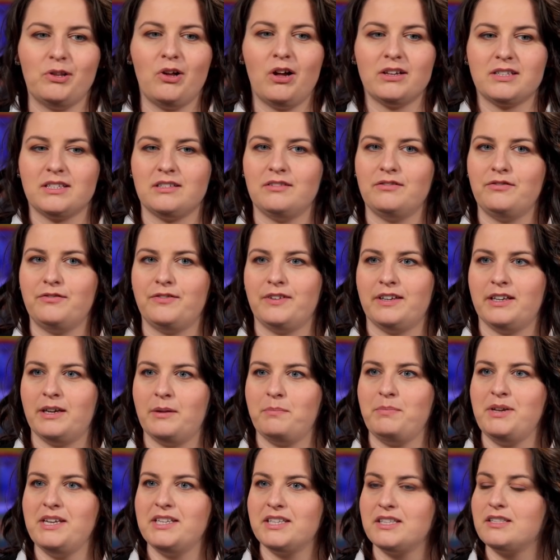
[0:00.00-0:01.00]
lots of
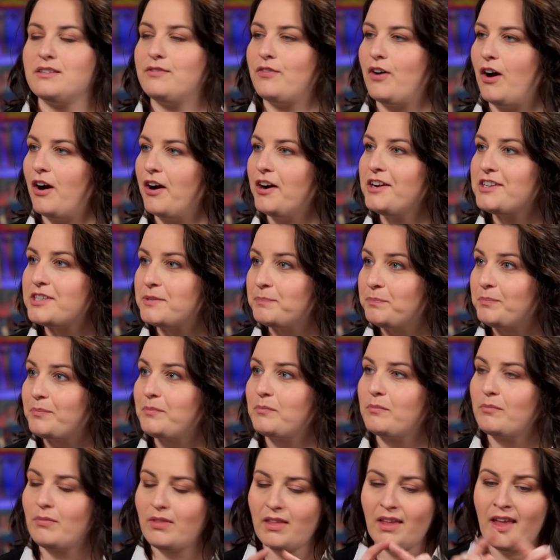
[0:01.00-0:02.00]
pieces of art,
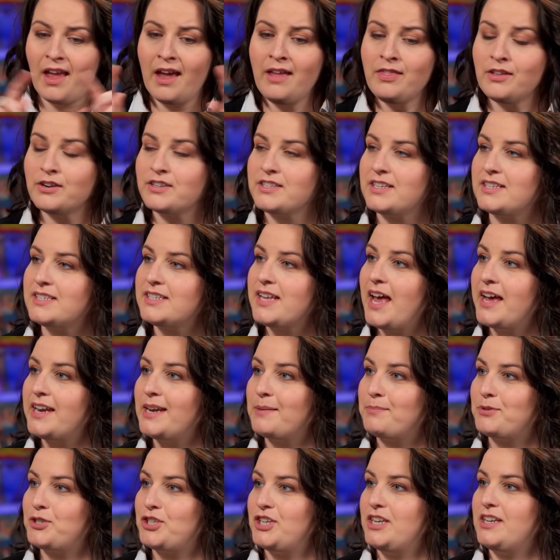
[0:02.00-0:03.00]
and there's a
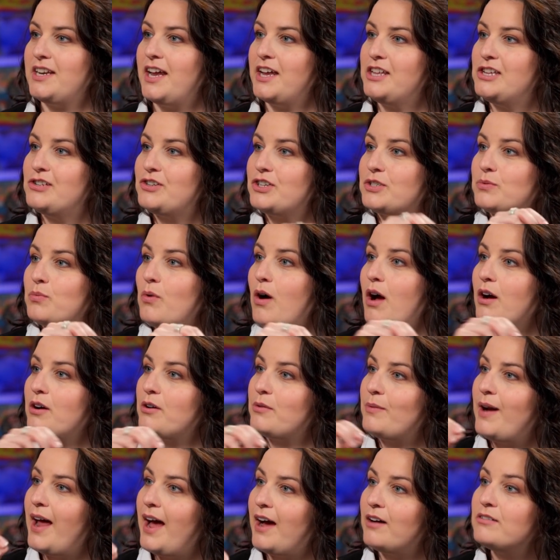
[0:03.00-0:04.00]
sign-up sheet, and you just walk
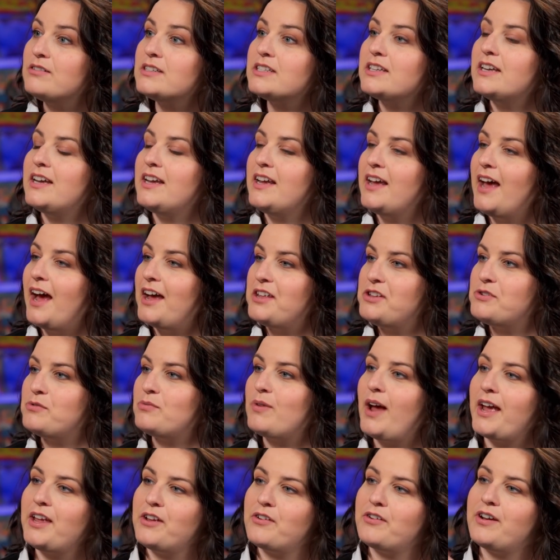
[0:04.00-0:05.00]
around, and you
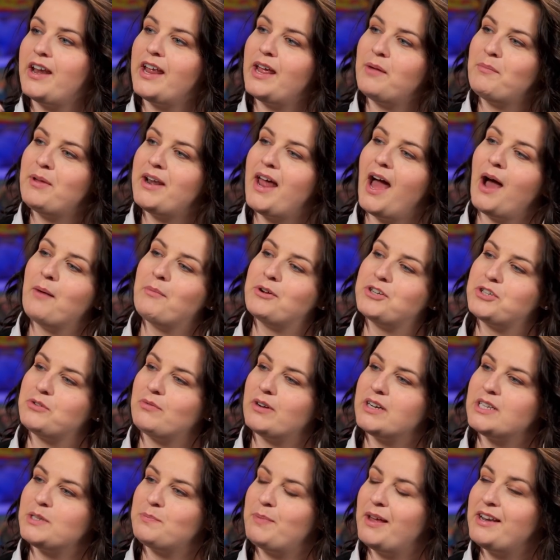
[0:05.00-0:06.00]
write your name and how much you
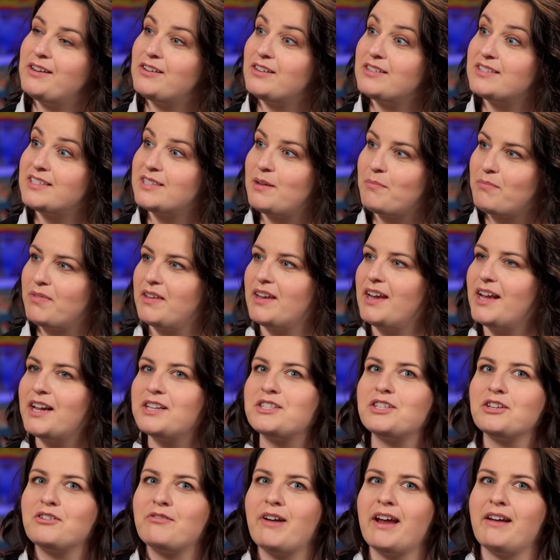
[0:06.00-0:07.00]
want to spend on something.
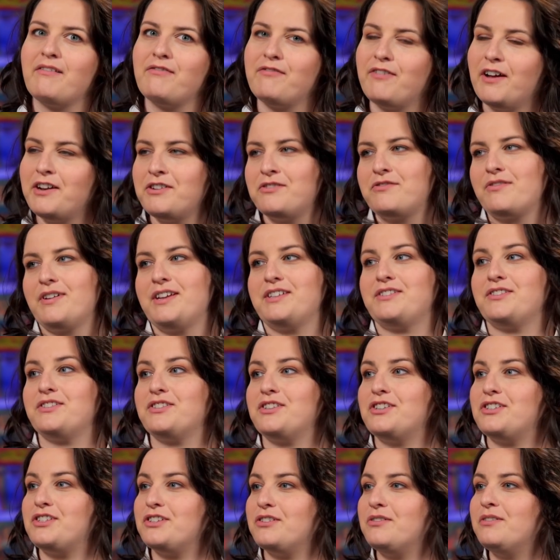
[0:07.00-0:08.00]
It's a great fundraiser
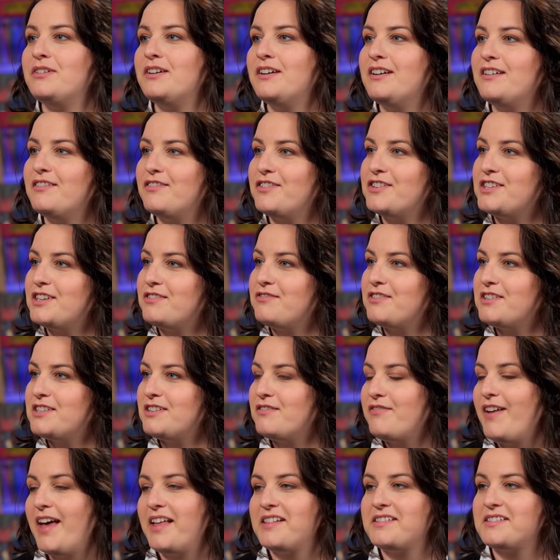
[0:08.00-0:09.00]
to do for different
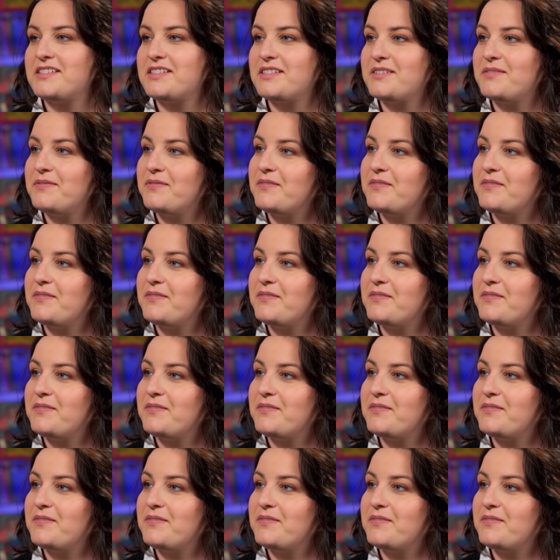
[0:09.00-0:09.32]
events.